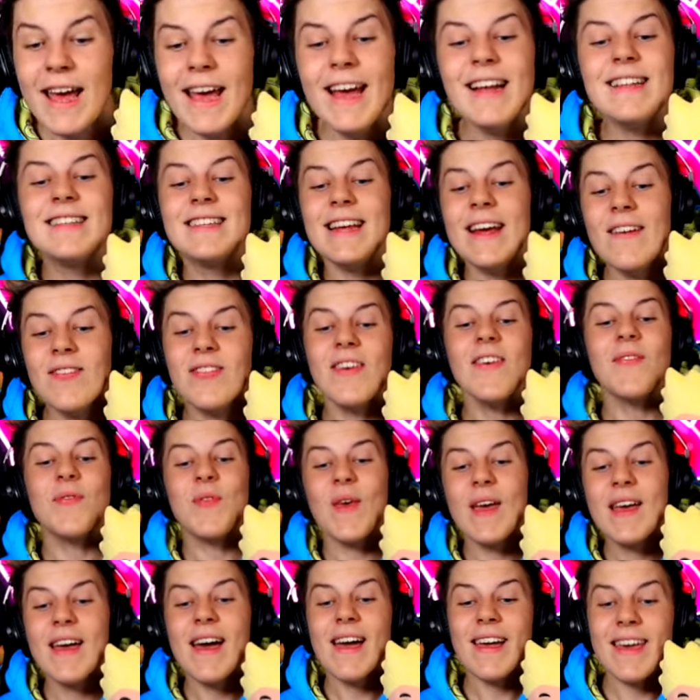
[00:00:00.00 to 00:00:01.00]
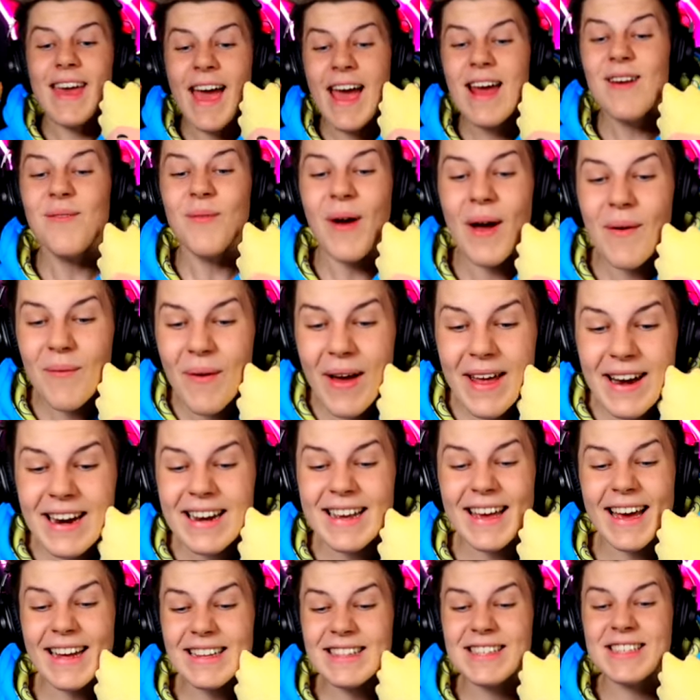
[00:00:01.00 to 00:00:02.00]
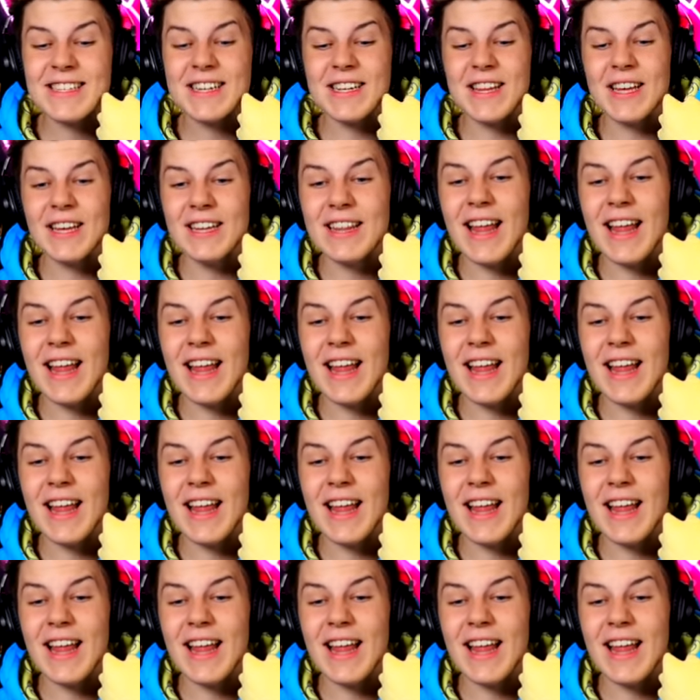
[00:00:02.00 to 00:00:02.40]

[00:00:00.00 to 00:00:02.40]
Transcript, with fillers: it did the thing again where when it gets to the,